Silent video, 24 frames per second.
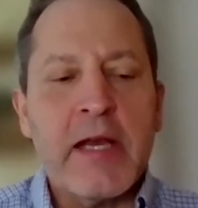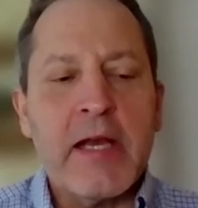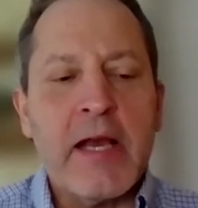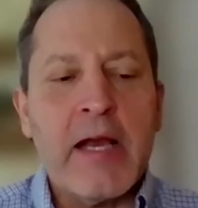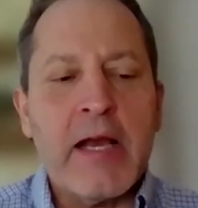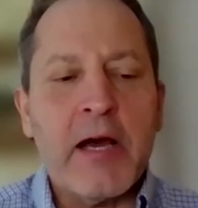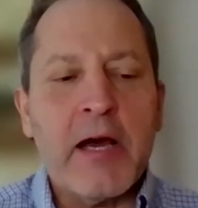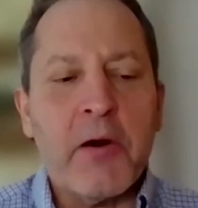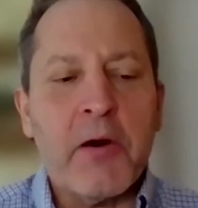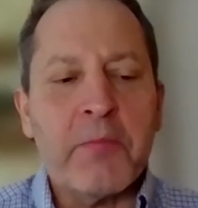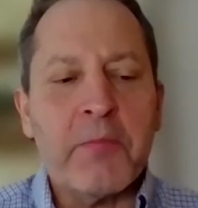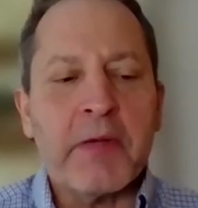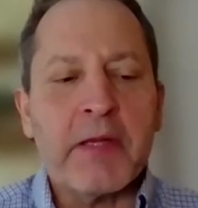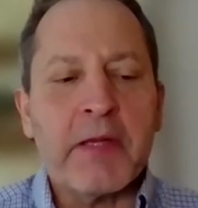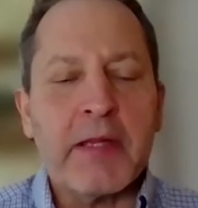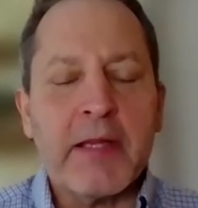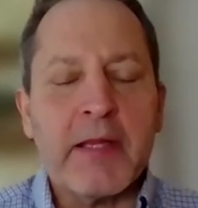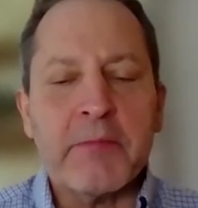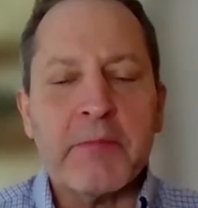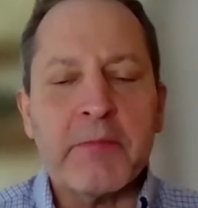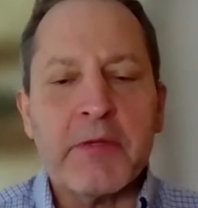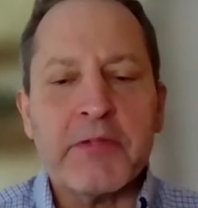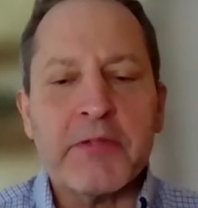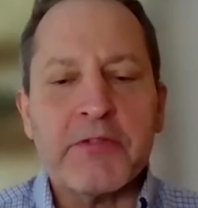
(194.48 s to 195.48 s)
helping
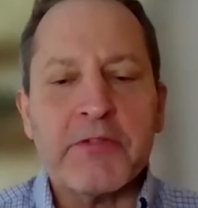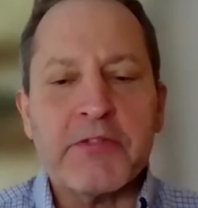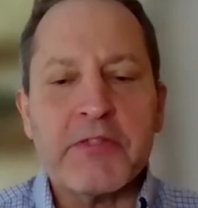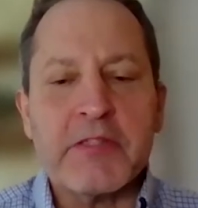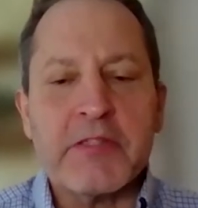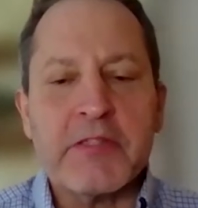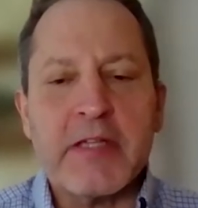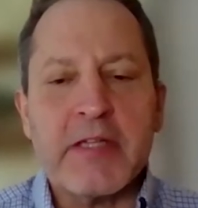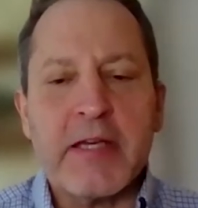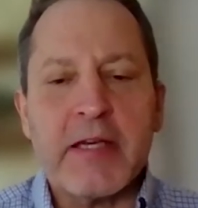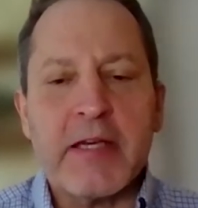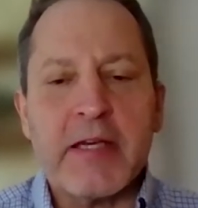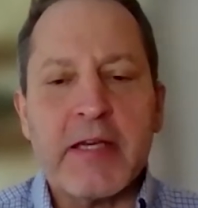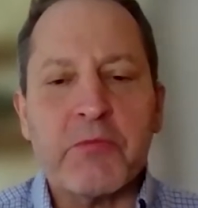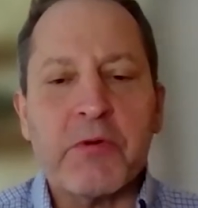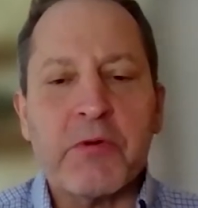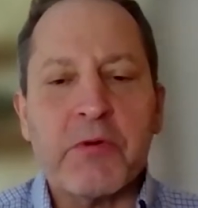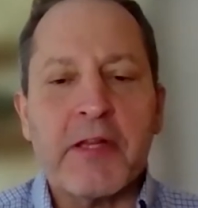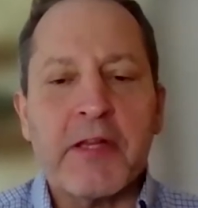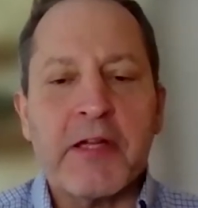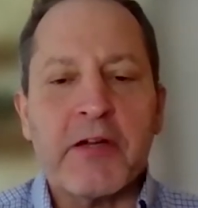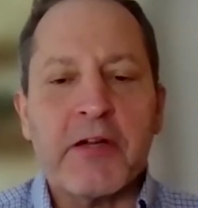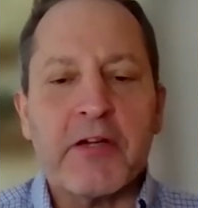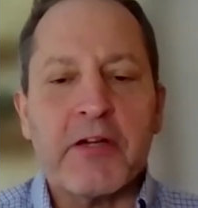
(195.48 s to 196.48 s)
them understand where
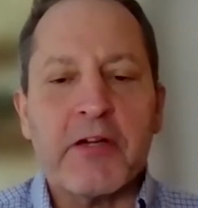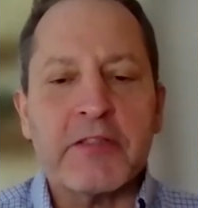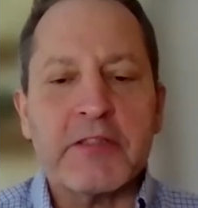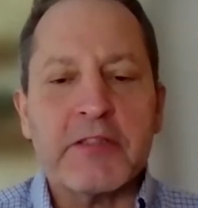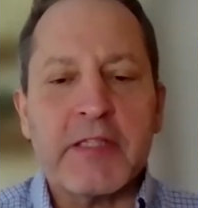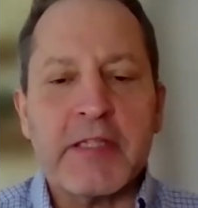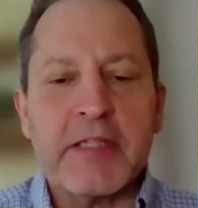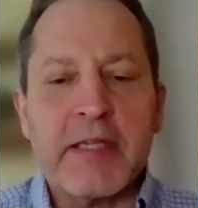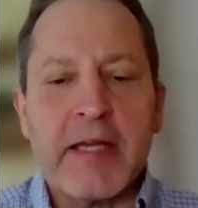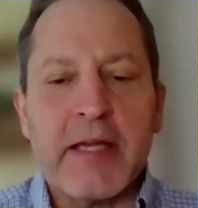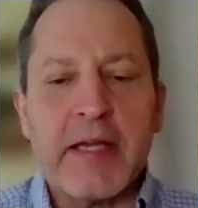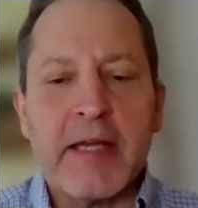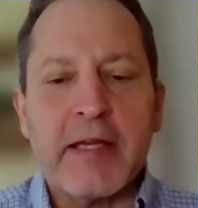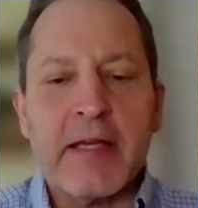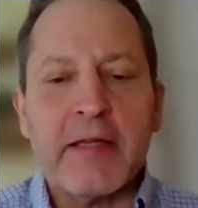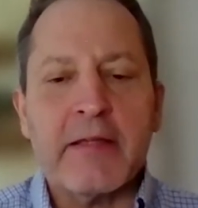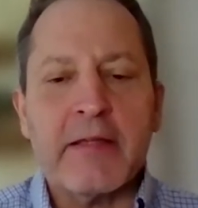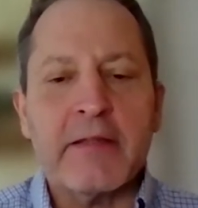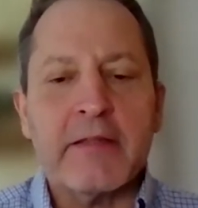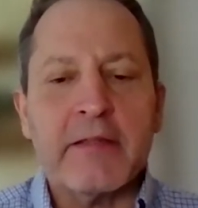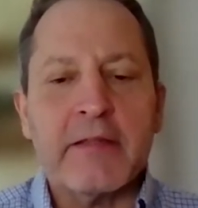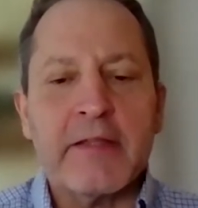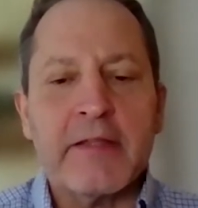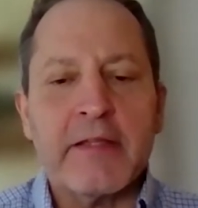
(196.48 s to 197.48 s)
they are
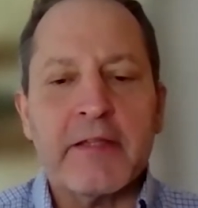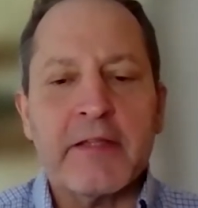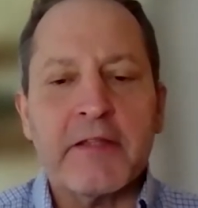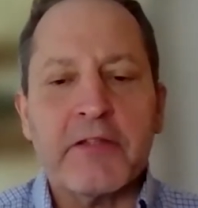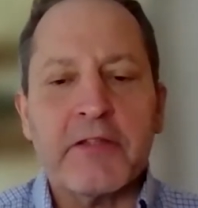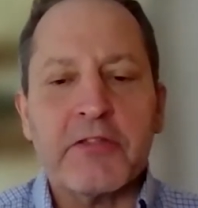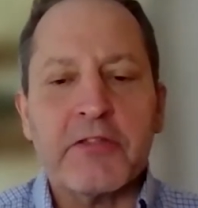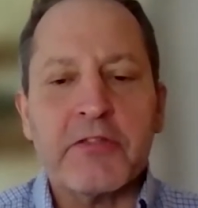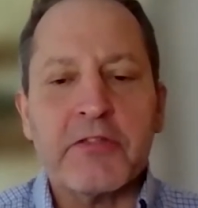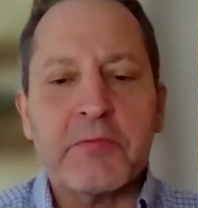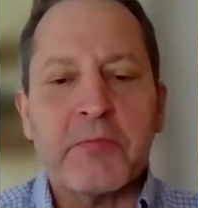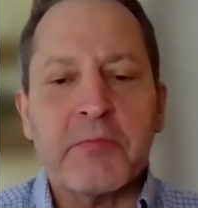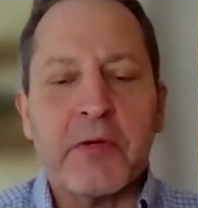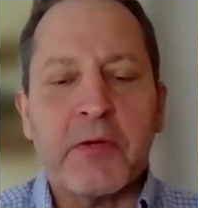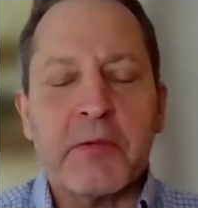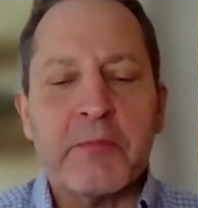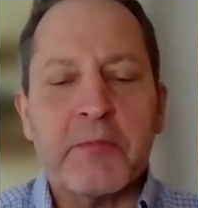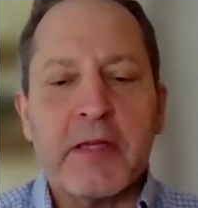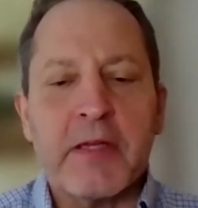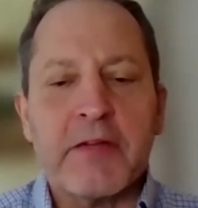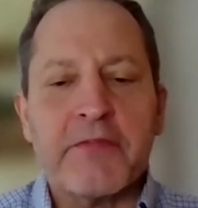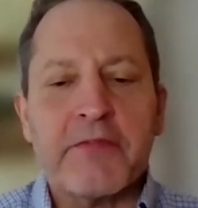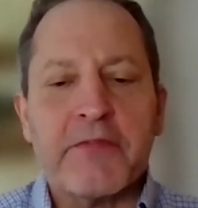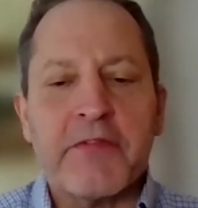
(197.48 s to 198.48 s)
today in their smart
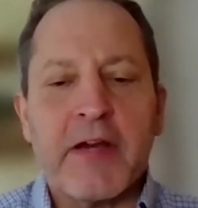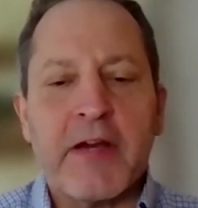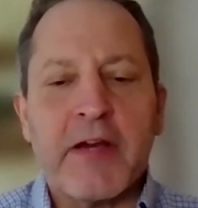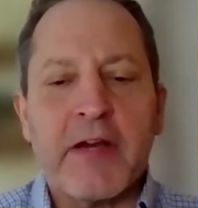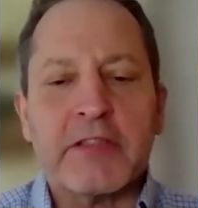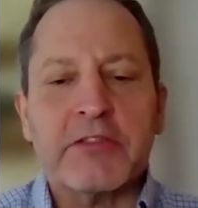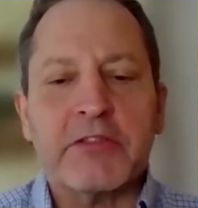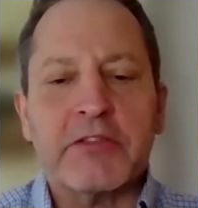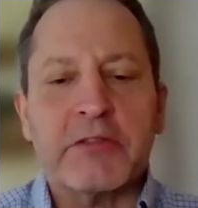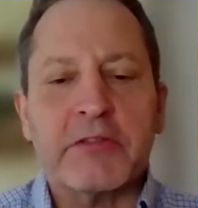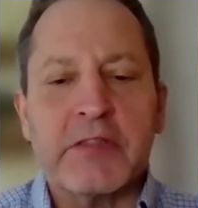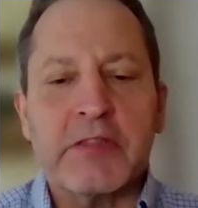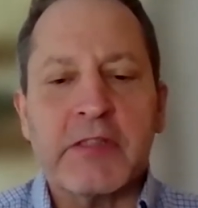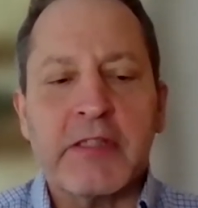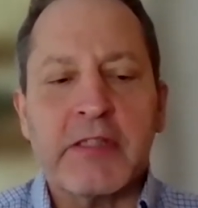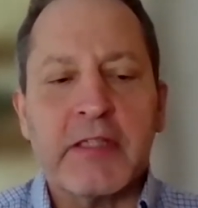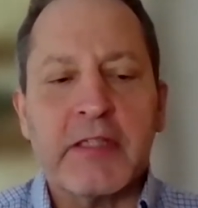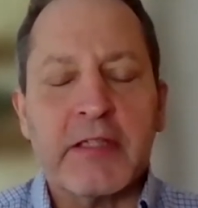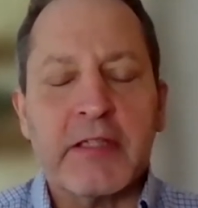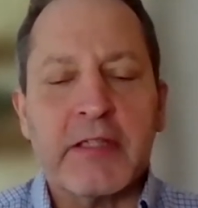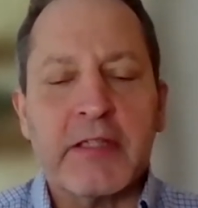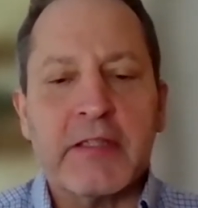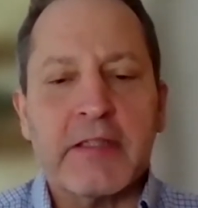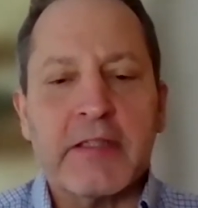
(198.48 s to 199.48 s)
manufacturing,
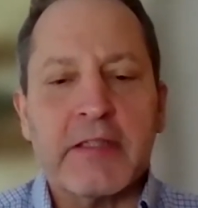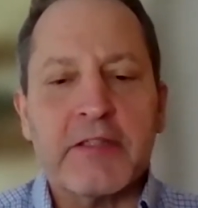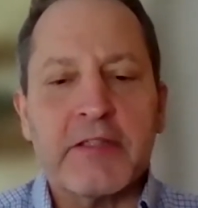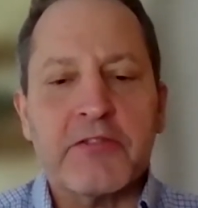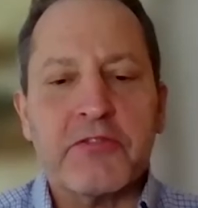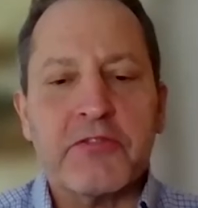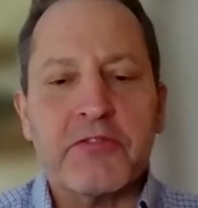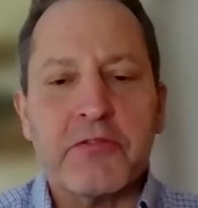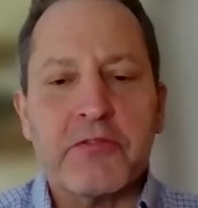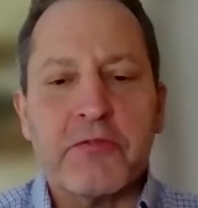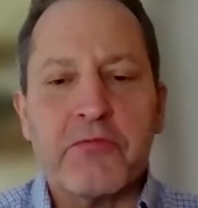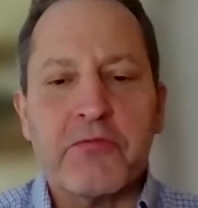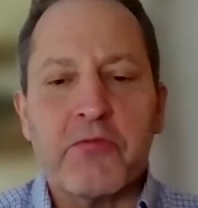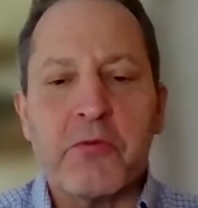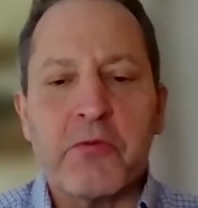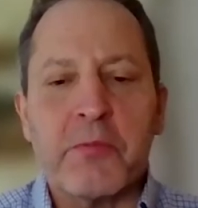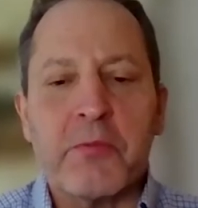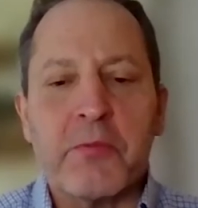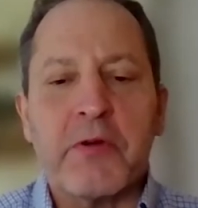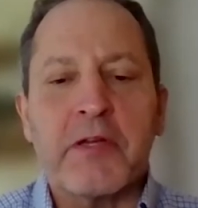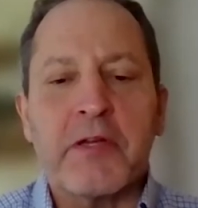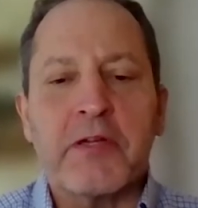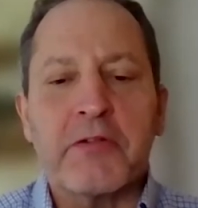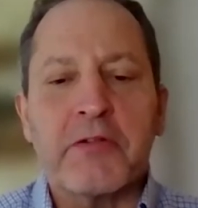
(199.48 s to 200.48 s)
Industry
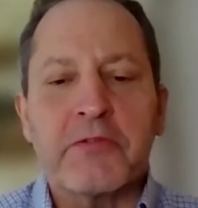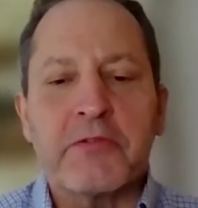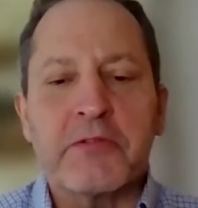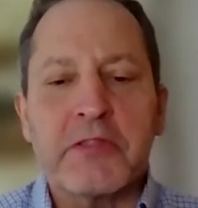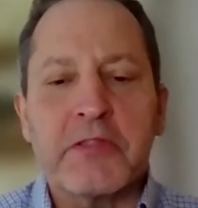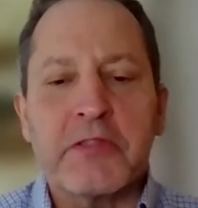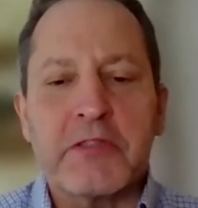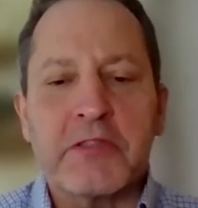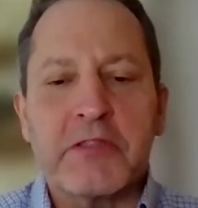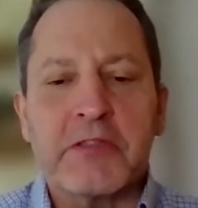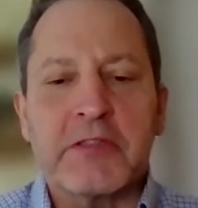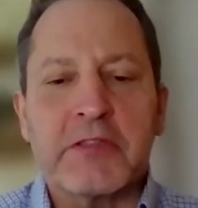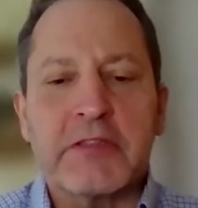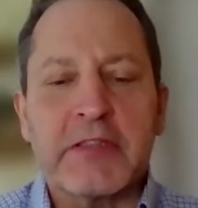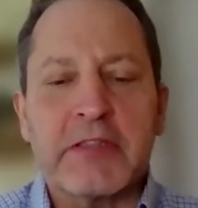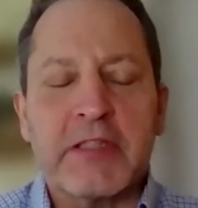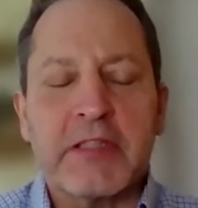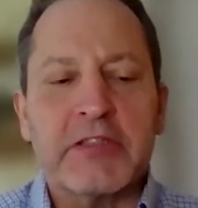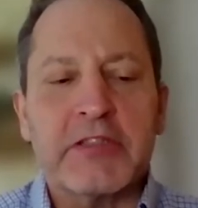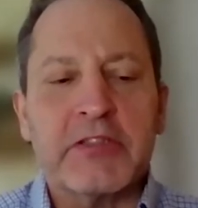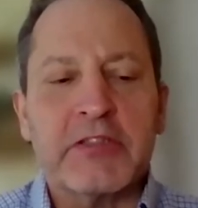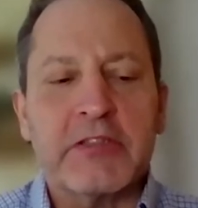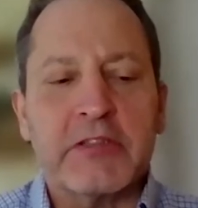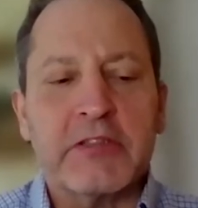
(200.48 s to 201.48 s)
4.0
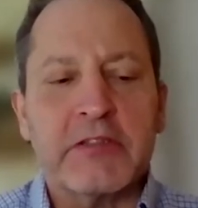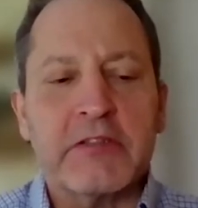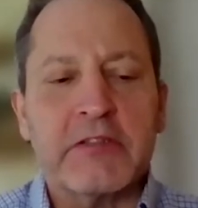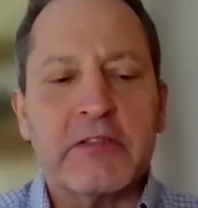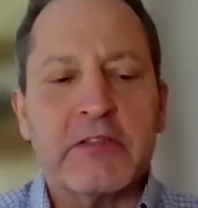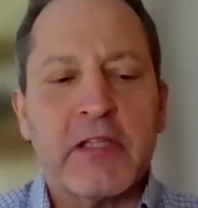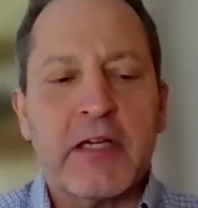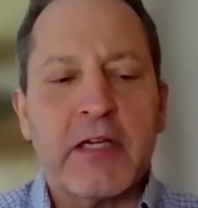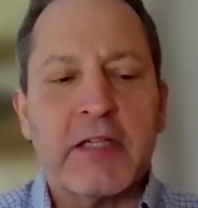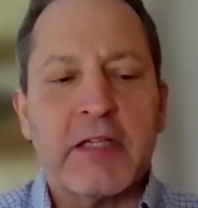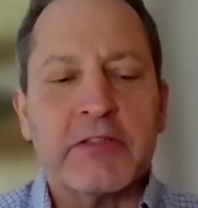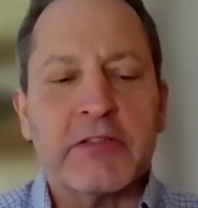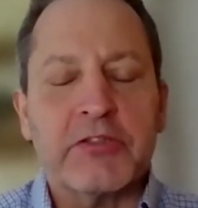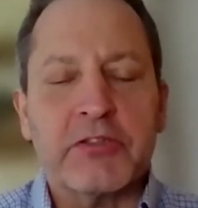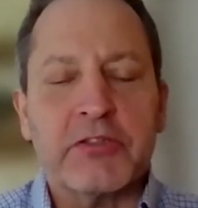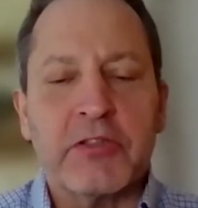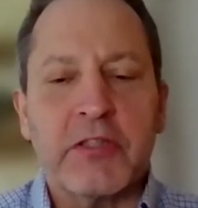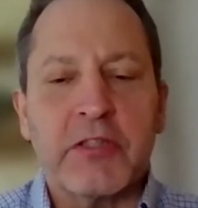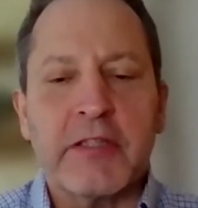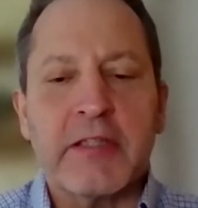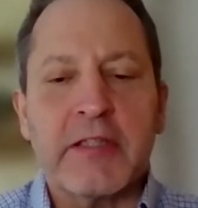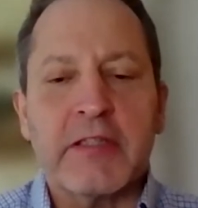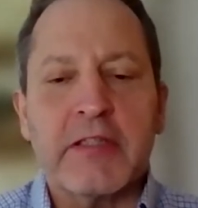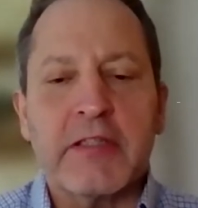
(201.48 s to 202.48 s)
digitalization
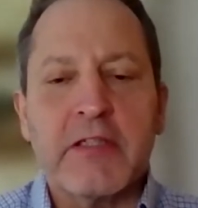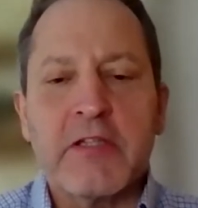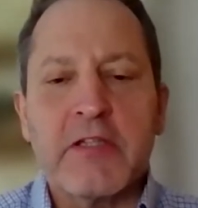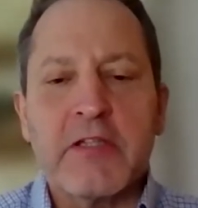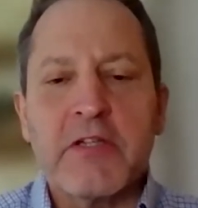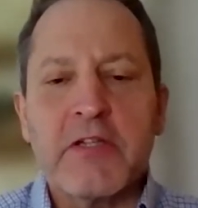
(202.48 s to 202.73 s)
journey,